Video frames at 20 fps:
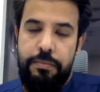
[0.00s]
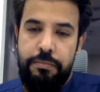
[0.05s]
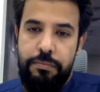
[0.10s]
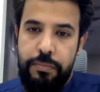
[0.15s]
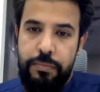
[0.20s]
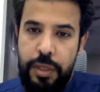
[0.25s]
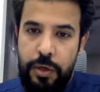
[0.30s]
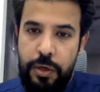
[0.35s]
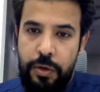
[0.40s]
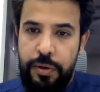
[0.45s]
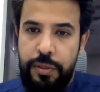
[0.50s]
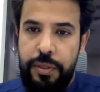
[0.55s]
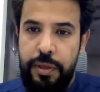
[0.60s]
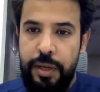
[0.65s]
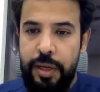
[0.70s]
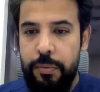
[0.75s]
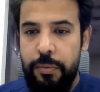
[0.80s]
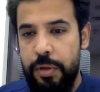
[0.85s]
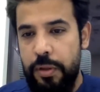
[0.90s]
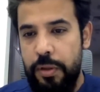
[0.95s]
The good
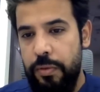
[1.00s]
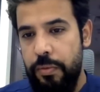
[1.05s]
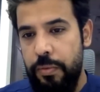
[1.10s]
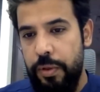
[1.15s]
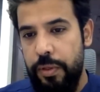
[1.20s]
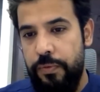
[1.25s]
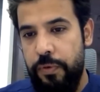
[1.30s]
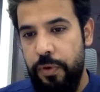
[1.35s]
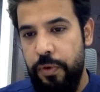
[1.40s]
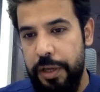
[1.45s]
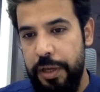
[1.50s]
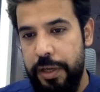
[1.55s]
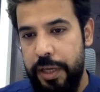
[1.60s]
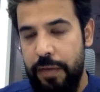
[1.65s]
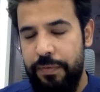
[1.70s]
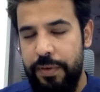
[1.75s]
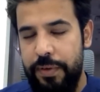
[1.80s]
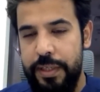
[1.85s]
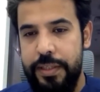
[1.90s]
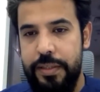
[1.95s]
thing with fully
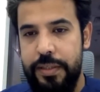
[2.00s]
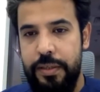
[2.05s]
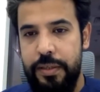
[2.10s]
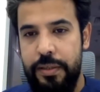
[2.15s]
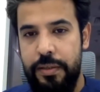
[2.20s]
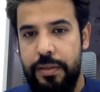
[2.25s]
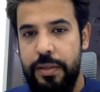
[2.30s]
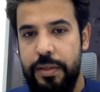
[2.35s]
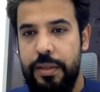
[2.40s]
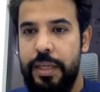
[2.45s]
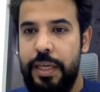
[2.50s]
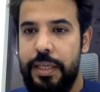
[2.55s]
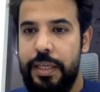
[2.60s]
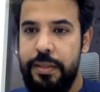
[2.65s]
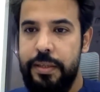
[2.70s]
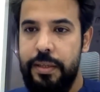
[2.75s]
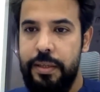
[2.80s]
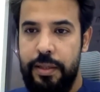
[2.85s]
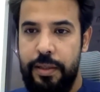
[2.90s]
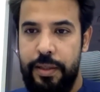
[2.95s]
covered stent is
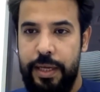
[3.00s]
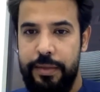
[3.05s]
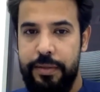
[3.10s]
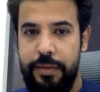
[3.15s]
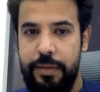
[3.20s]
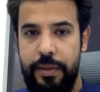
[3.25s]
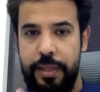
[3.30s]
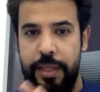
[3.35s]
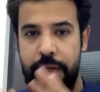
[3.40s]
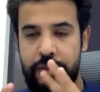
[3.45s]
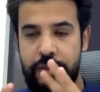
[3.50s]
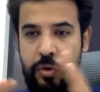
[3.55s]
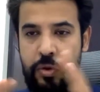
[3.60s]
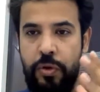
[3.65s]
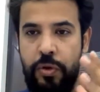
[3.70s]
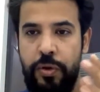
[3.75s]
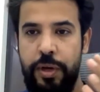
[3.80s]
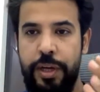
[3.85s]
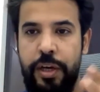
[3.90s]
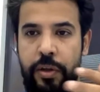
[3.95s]
that there is
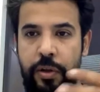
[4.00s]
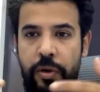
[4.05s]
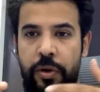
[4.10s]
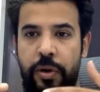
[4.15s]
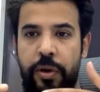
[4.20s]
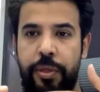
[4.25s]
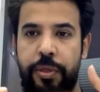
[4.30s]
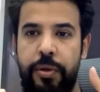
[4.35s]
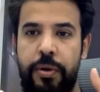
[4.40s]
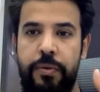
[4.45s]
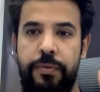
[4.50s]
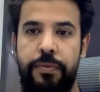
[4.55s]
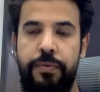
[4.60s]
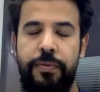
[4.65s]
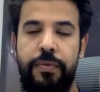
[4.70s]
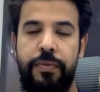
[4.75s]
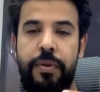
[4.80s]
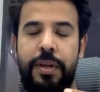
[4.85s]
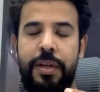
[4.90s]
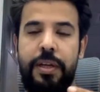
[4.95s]
no ingrowth of
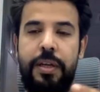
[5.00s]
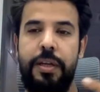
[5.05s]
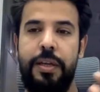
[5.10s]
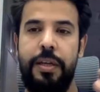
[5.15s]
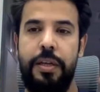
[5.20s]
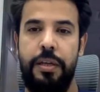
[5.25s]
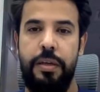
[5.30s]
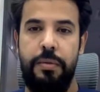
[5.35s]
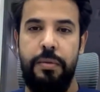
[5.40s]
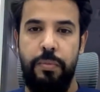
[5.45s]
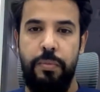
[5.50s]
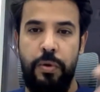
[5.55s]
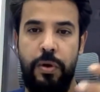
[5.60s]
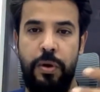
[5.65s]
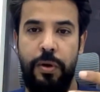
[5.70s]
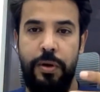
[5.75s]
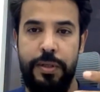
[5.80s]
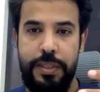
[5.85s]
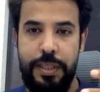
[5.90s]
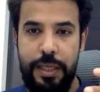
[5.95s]

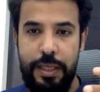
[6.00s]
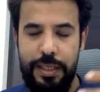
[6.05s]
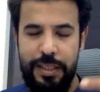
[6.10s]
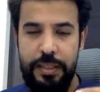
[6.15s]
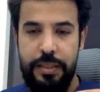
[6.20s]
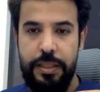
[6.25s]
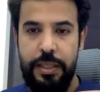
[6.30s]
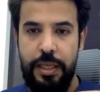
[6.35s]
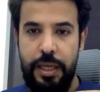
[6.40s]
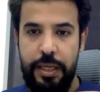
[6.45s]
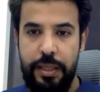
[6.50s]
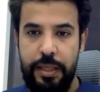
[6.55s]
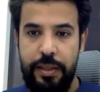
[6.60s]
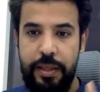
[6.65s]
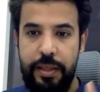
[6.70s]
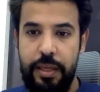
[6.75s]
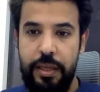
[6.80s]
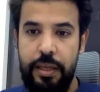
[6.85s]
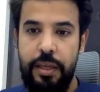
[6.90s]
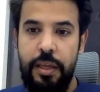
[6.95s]
mucosa inside
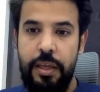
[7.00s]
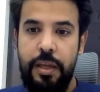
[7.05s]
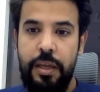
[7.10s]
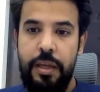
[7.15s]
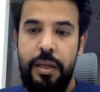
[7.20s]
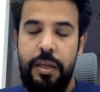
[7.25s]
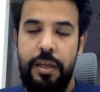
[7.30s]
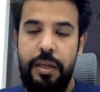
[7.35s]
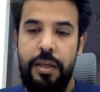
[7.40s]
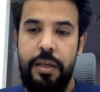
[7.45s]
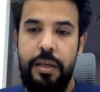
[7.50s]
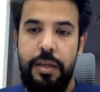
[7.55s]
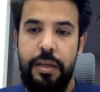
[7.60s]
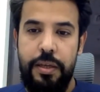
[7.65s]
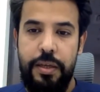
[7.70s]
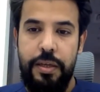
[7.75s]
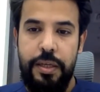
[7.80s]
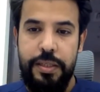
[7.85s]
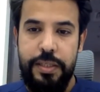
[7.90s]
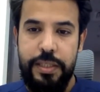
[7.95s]
the
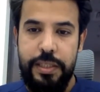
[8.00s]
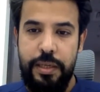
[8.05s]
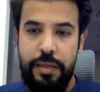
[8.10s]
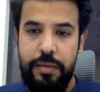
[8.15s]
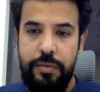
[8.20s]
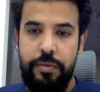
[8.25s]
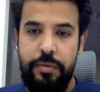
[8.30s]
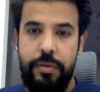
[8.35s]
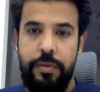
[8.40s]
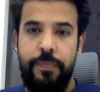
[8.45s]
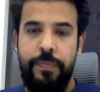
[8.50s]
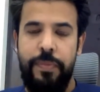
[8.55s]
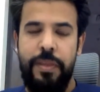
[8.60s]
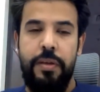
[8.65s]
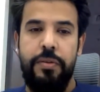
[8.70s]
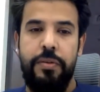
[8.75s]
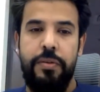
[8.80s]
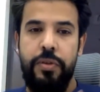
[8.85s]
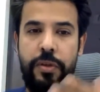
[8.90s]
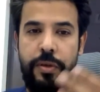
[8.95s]
stent.
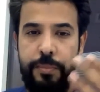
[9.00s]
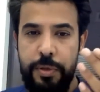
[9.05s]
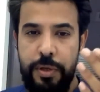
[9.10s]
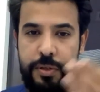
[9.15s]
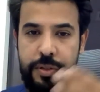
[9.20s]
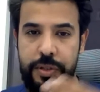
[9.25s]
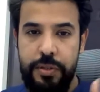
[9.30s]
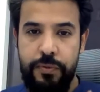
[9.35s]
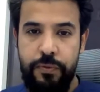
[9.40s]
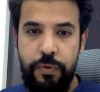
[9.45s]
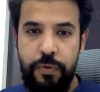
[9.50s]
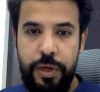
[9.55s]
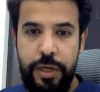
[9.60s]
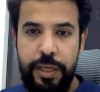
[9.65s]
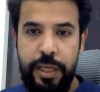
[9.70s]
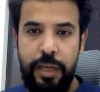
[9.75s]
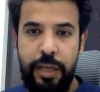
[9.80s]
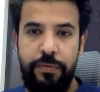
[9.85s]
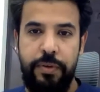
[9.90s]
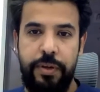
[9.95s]
So because it's
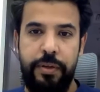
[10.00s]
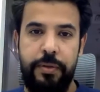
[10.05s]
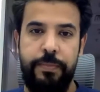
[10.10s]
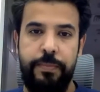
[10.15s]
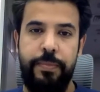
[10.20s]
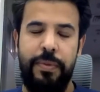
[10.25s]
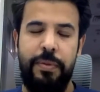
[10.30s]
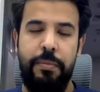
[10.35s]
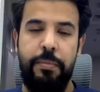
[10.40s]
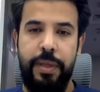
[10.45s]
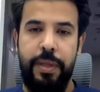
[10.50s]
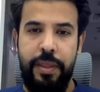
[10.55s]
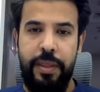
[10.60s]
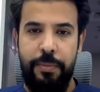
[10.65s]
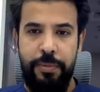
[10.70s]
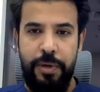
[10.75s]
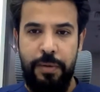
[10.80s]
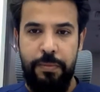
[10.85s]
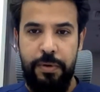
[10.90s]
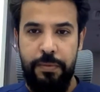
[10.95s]
fully covered. But the
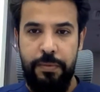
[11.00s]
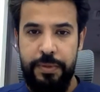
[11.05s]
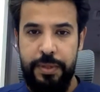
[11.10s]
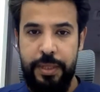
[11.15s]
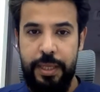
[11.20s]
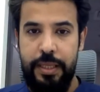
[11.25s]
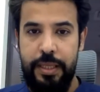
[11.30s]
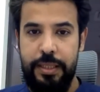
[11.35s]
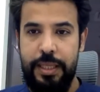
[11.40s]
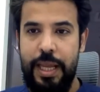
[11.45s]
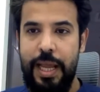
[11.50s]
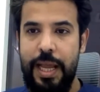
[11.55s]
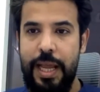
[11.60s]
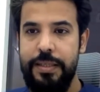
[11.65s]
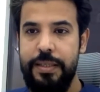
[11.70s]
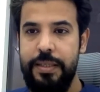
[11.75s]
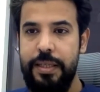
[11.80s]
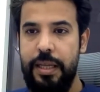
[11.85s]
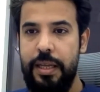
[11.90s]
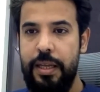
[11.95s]
problem is it
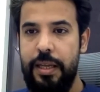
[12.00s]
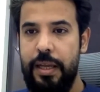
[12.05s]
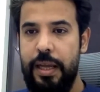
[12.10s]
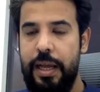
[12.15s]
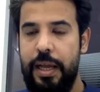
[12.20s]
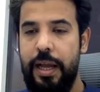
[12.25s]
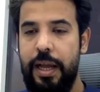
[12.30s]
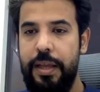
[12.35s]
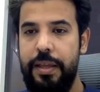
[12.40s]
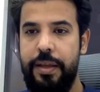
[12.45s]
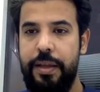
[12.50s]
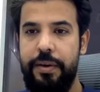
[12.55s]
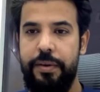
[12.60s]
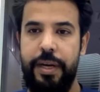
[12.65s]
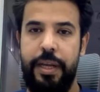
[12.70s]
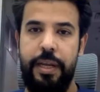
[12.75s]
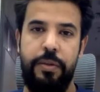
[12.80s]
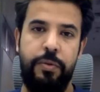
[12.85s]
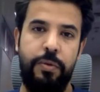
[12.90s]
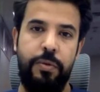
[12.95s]
has a higher
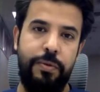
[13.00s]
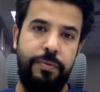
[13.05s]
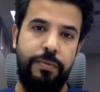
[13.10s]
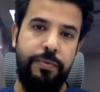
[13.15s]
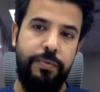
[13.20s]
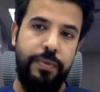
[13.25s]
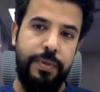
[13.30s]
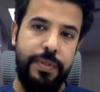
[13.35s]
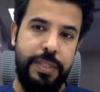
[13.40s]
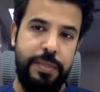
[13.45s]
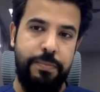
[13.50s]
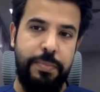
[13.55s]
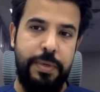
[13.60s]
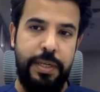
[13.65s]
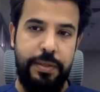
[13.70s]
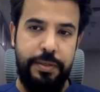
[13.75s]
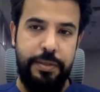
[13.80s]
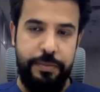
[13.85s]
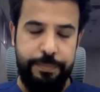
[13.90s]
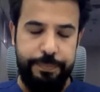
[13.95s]
rate of
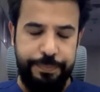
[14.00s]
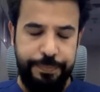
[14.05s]
split,